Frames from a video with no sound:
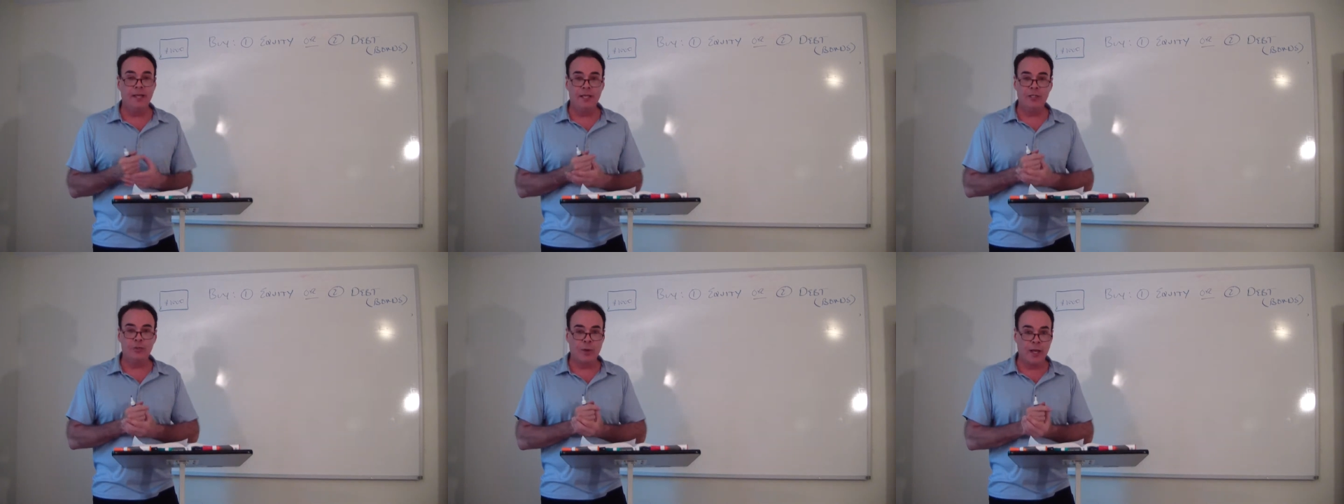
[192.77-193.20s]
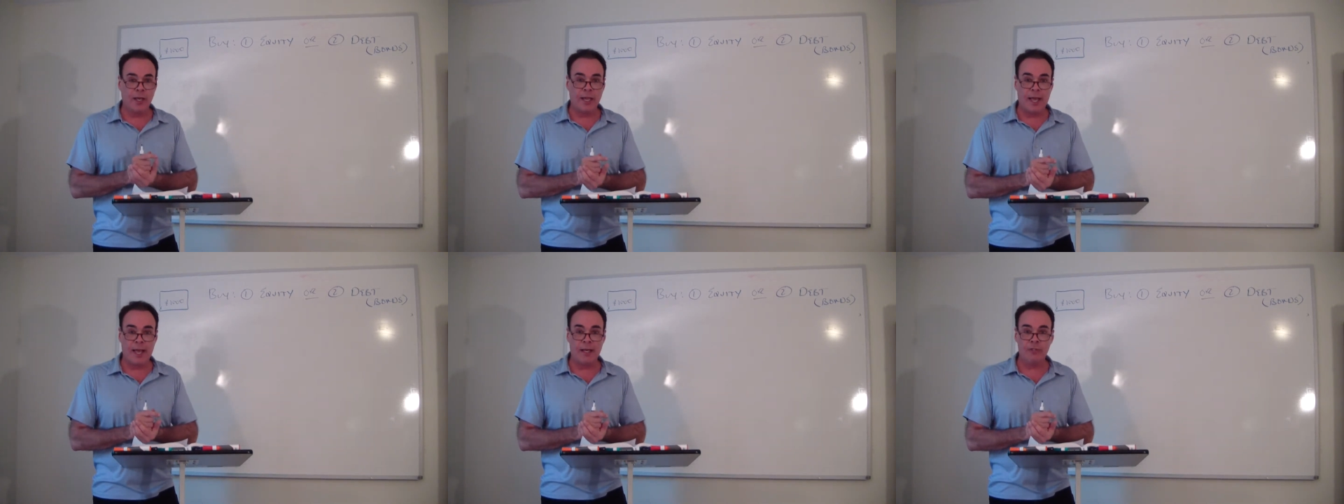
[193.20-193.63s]
as well
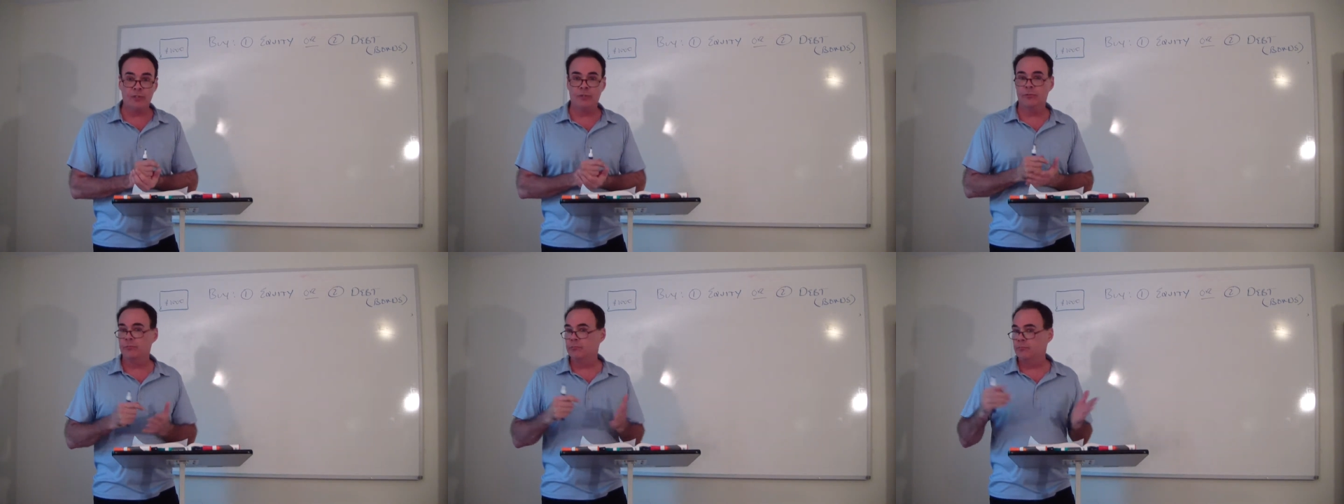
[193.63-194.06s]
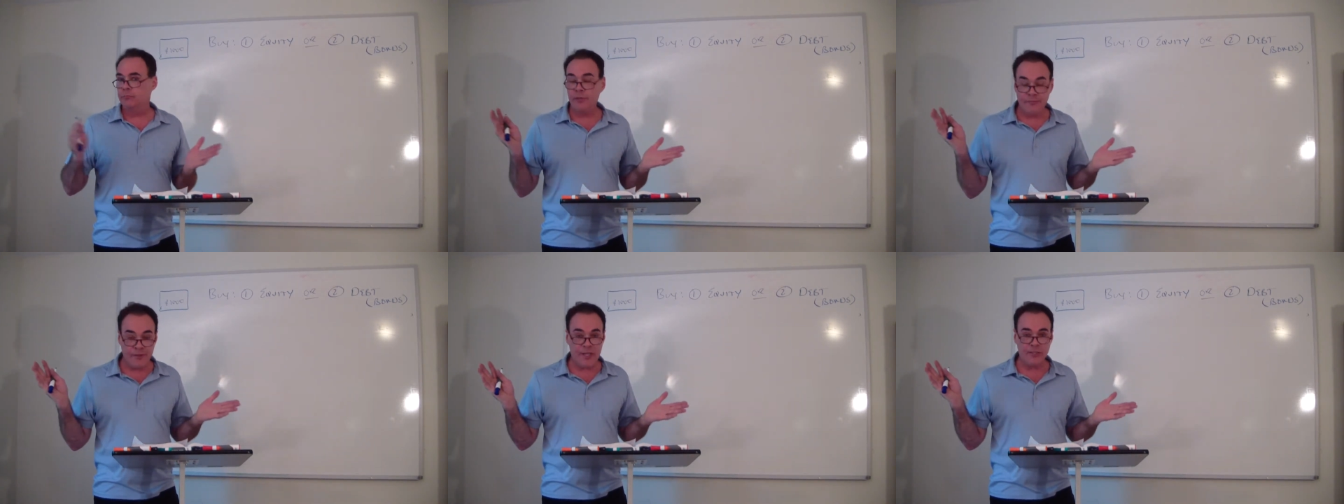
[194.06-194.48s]
as
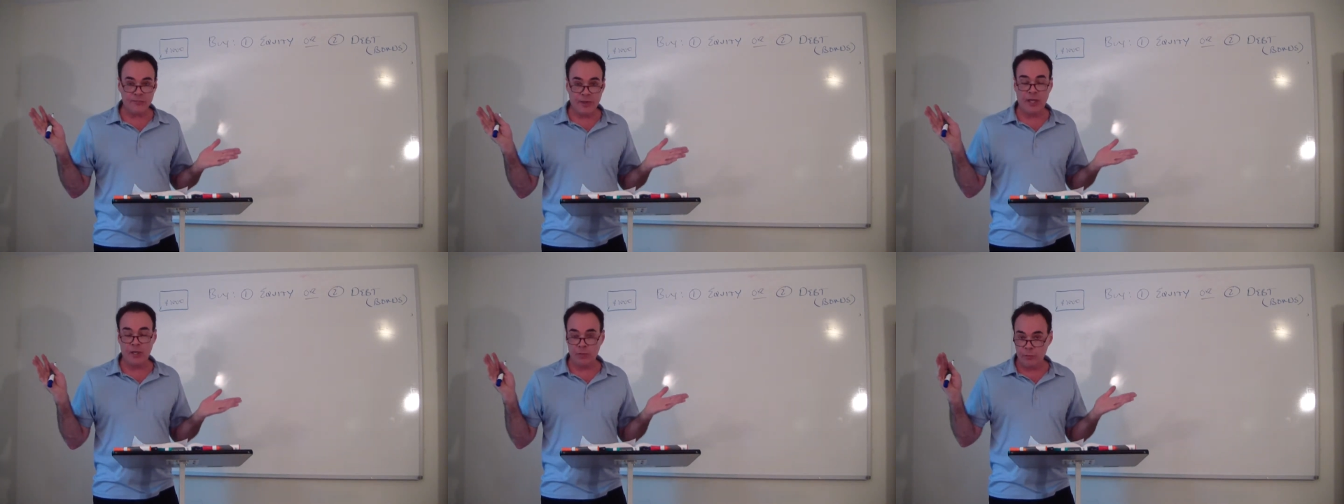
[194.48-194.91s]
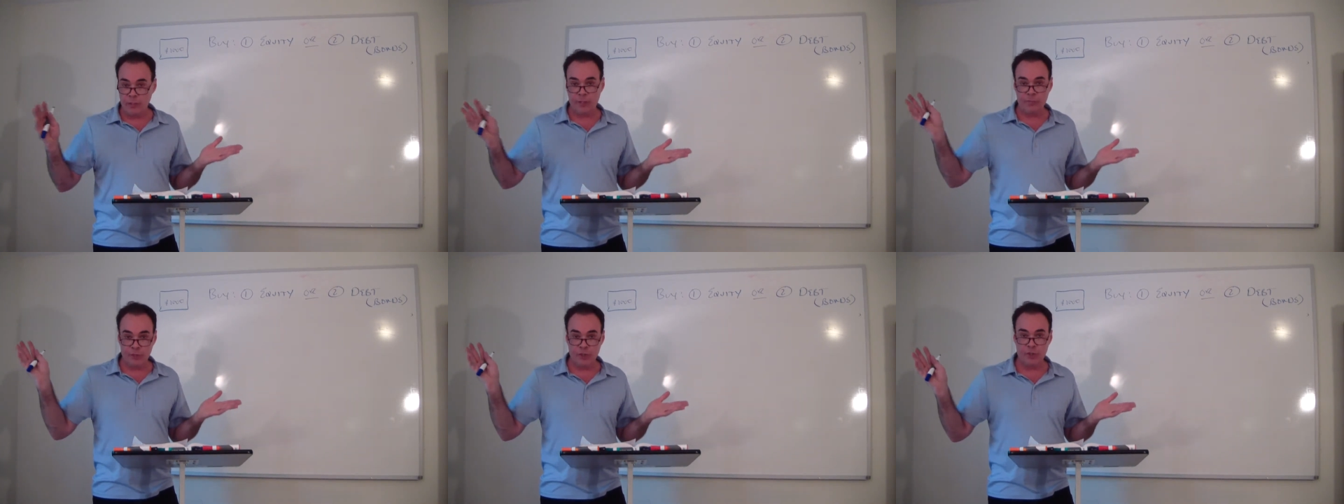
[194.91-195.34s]
the face value when
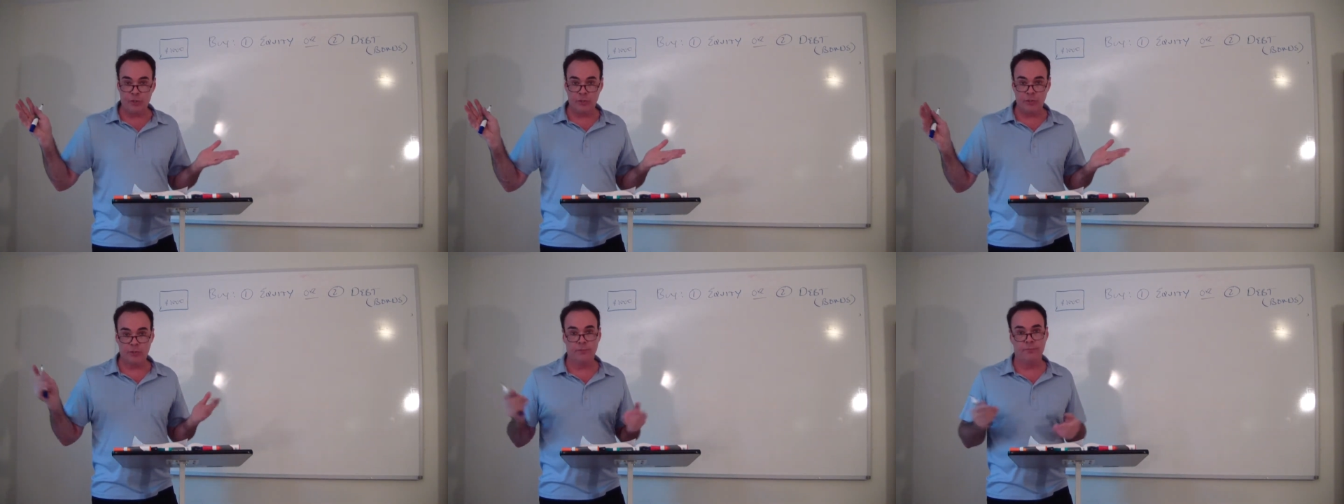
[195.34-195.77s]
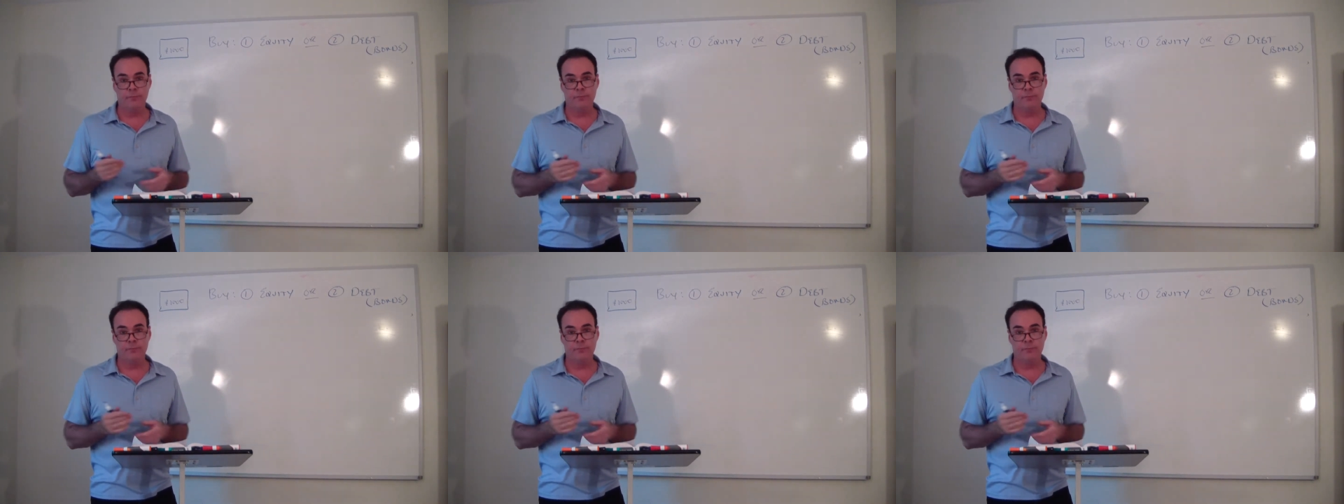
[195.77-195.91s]
it matures.